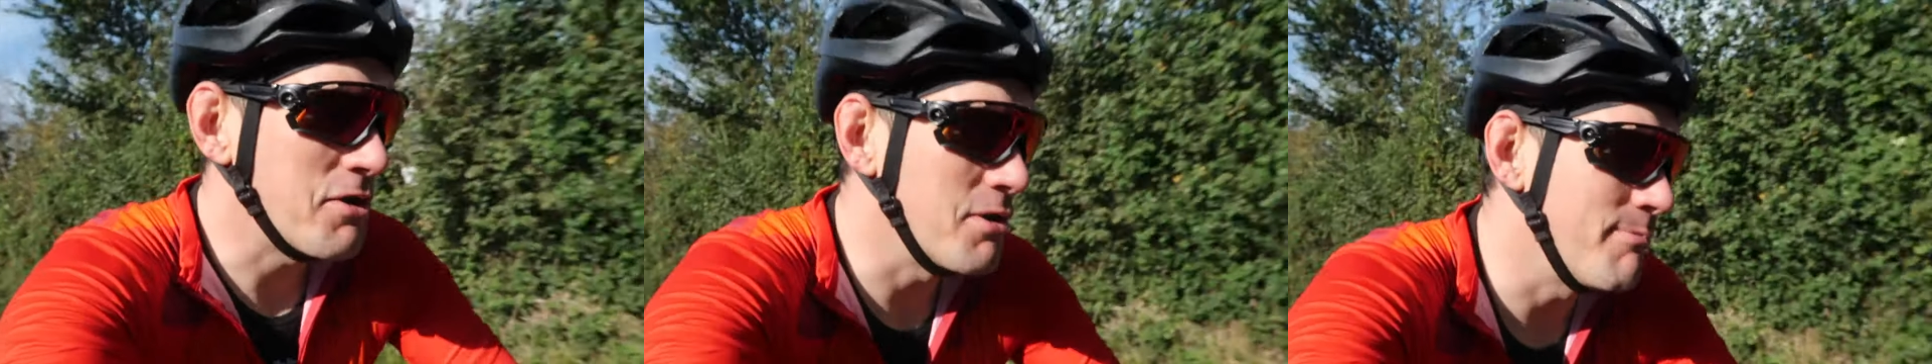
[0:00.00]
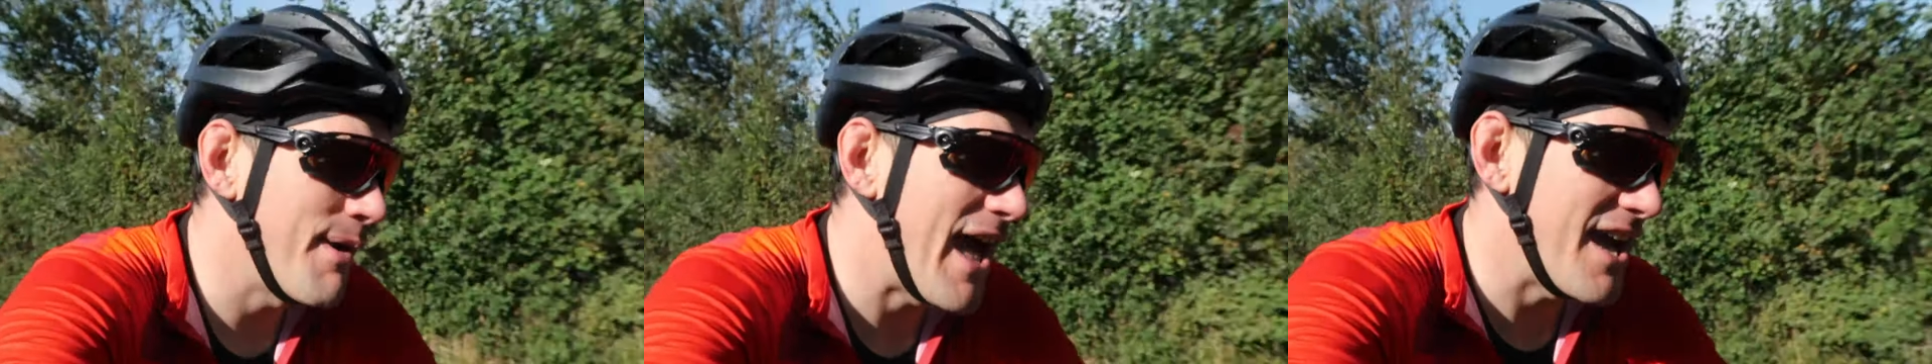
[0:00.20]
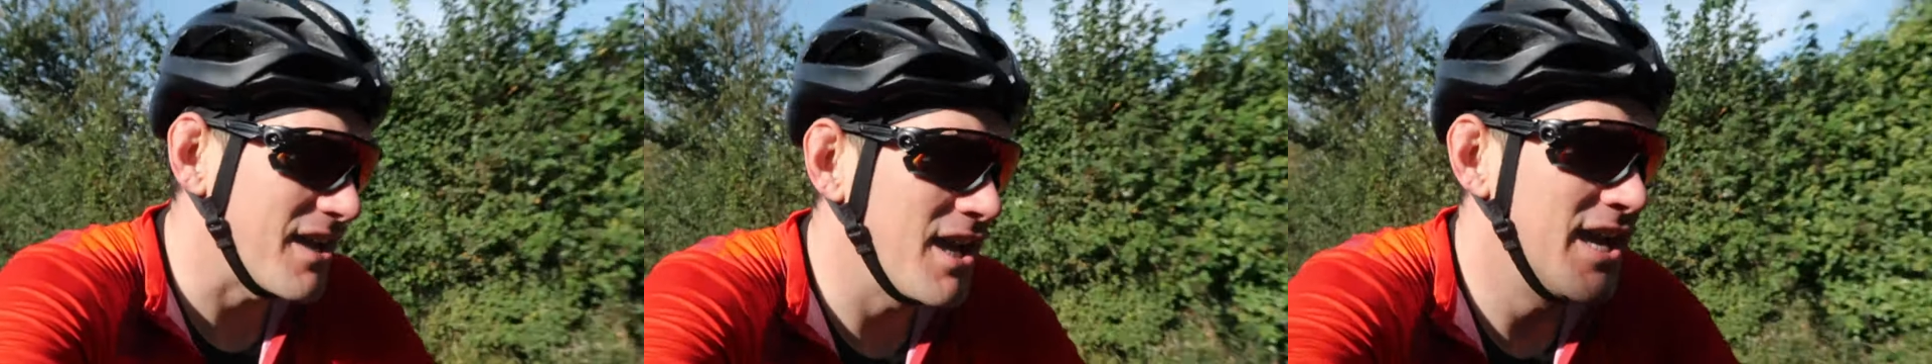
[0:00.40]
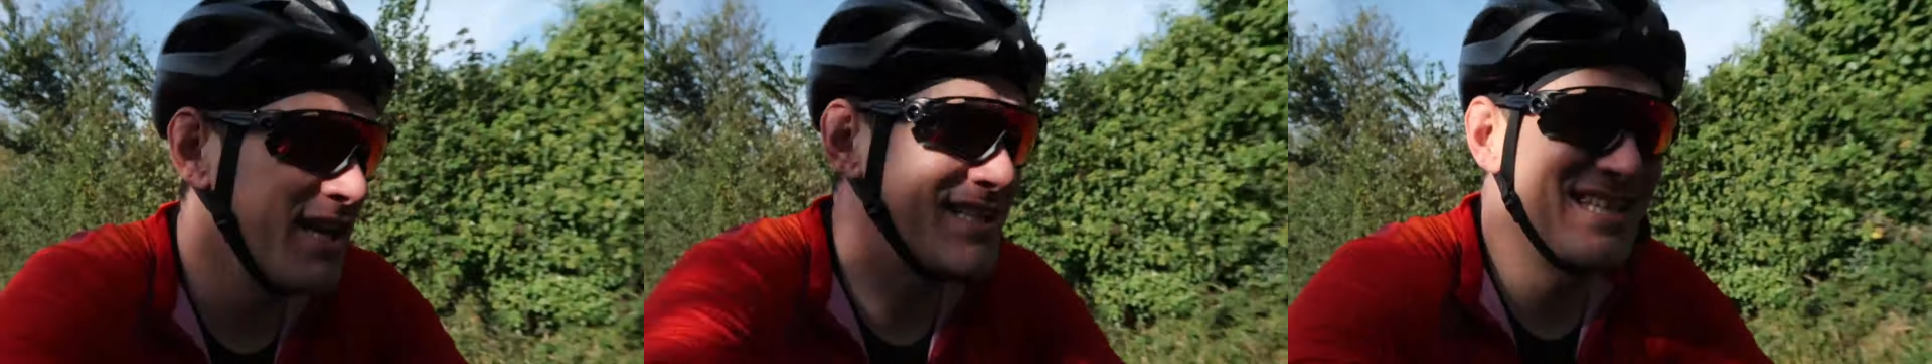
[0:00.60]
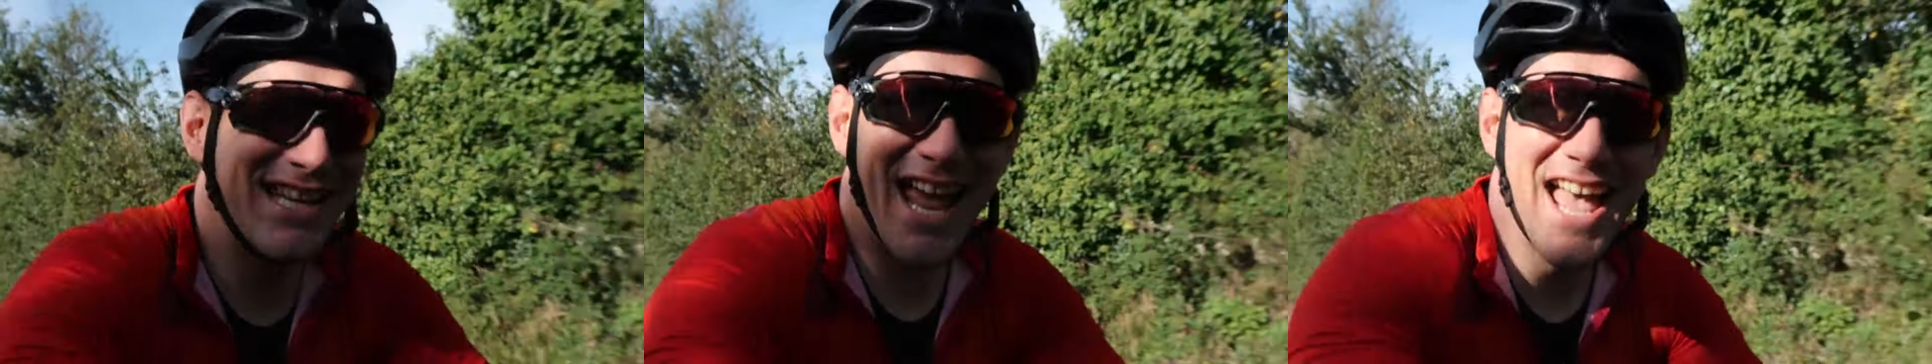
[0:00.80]
welcome back.
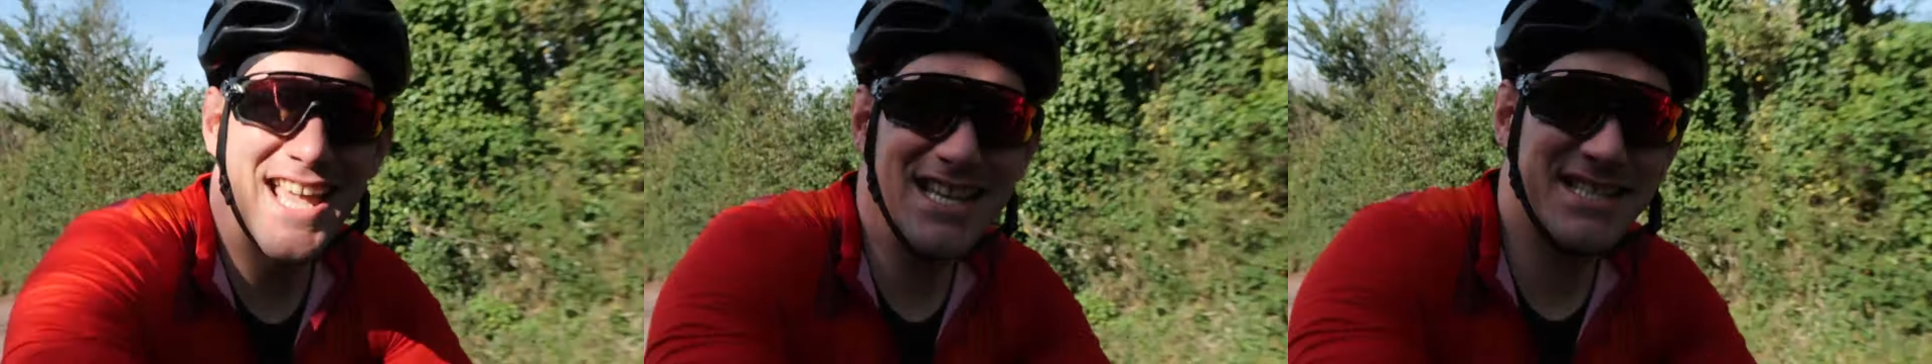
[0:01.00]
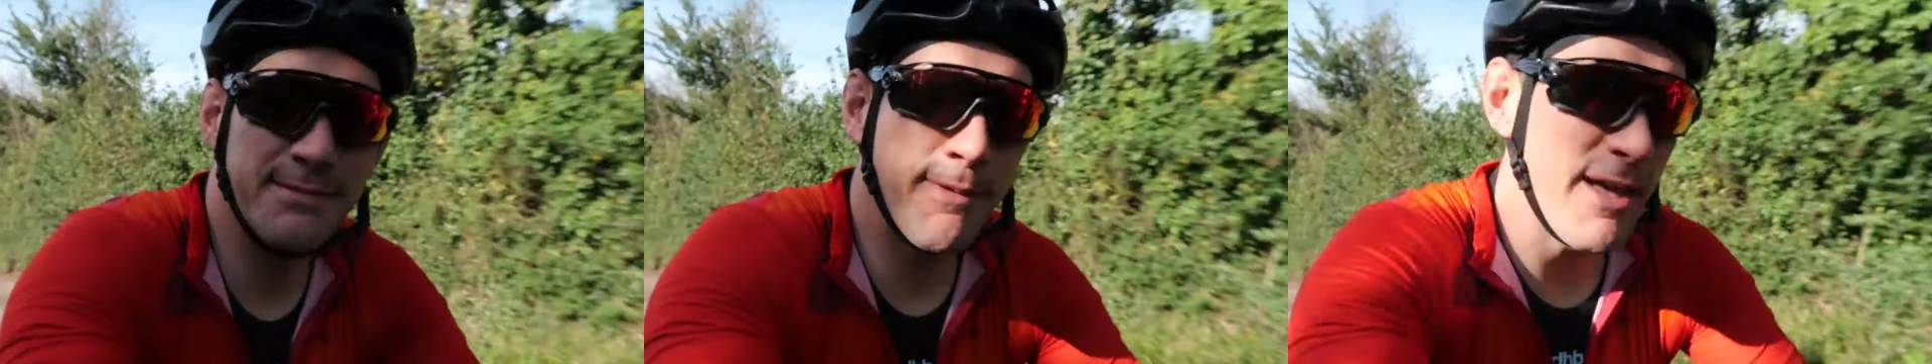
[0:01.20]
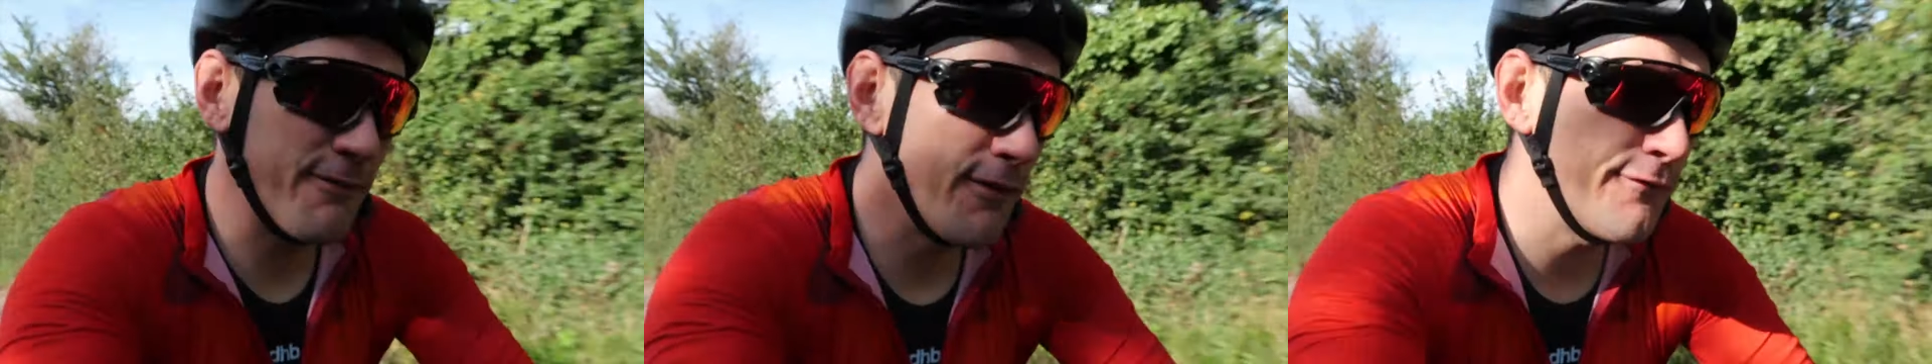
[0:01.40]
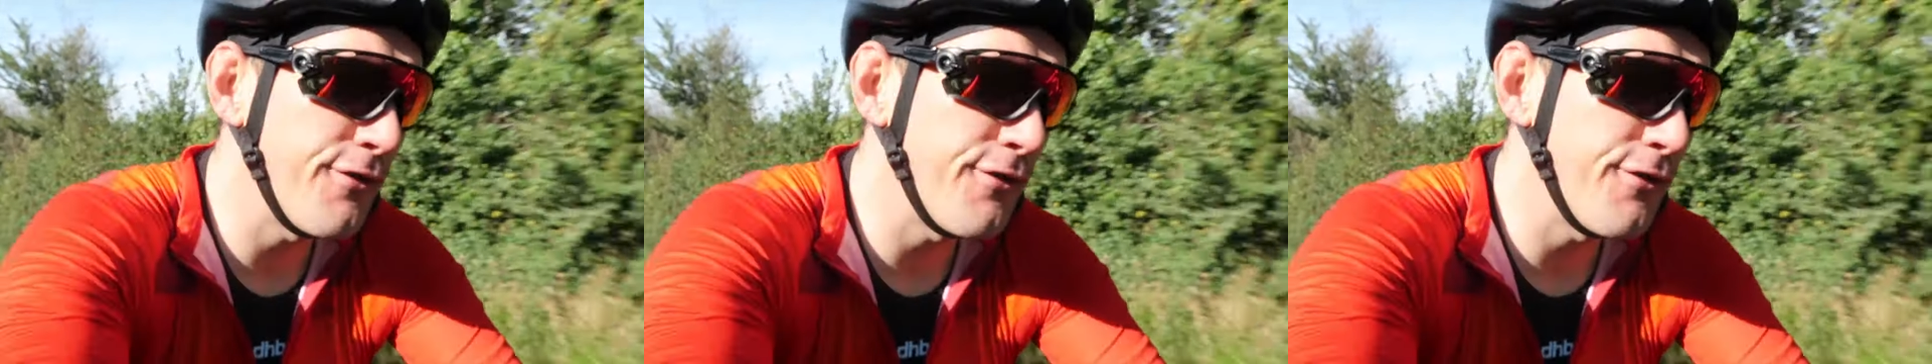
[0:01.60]
Today is a bit of